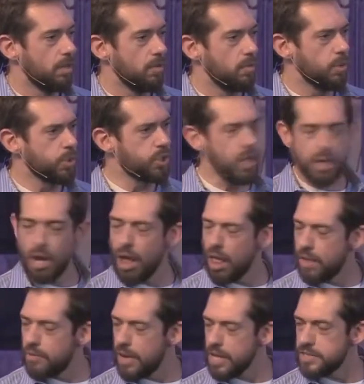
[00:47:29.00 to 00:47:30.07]
Well, shouldn't
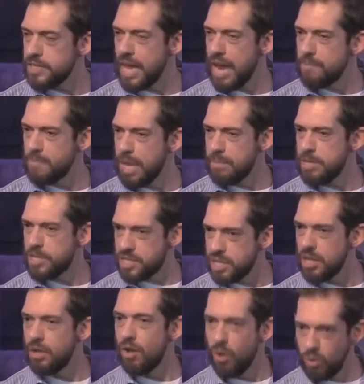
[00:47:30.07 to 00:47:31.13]
all of us have maybe just a
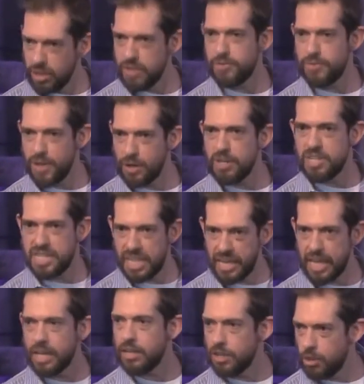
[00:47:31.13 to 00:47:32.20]
little holy fear to dig
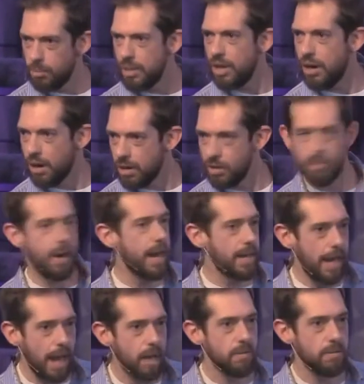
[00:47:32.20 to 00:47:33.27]
in a little bit harder right
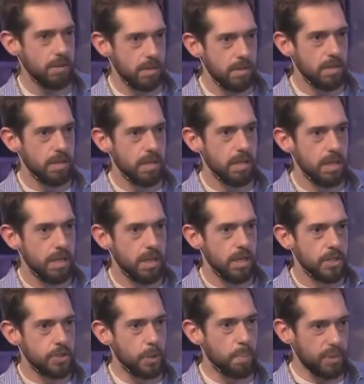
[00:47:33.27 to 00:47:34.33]
now?
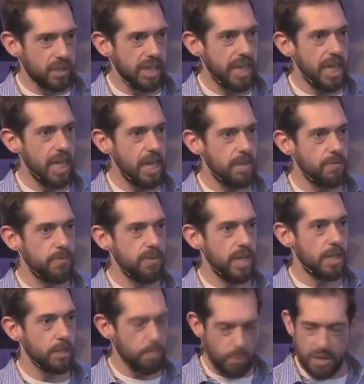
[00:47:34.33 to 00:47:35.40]
To believe
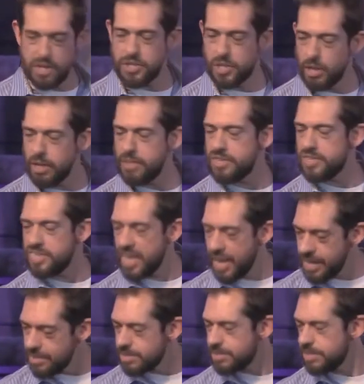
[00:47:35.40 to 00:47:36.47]
in the priesthood of the
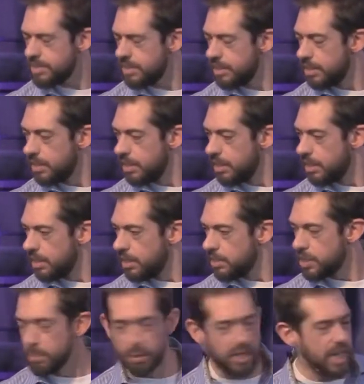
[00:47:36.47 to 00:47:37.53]
saints?
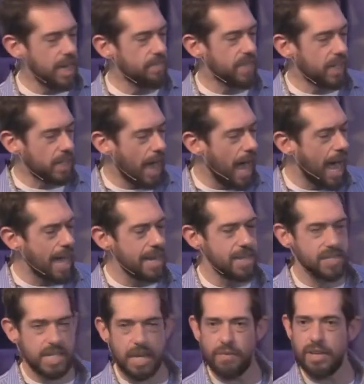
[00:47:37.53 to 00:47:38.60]
To believe that God
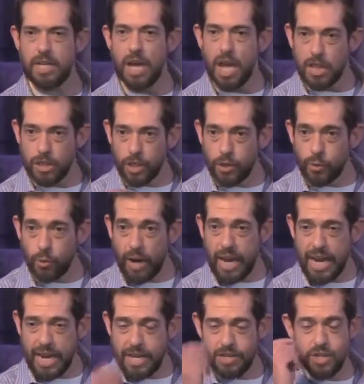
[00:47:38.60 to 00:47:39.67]
has given
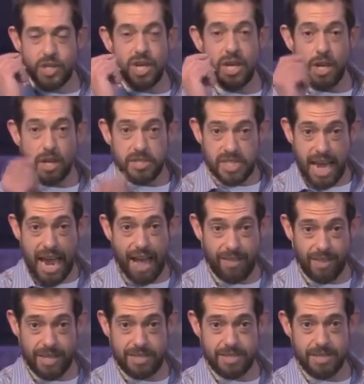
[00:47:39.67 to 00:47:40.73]
LaGrange
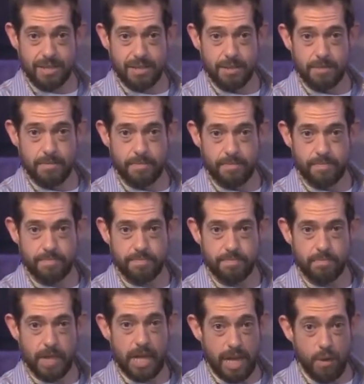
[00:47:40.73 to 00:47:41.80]
talent
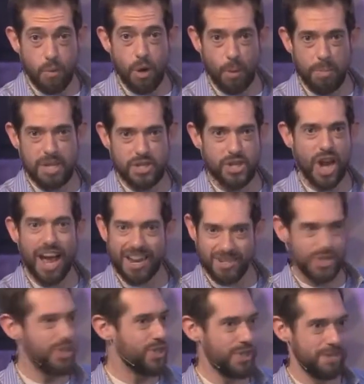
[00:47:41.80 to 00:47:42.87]
and it will be
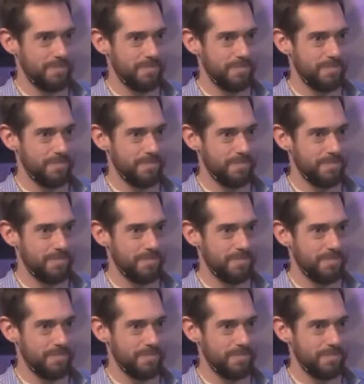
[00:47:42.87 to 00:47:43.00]
judged.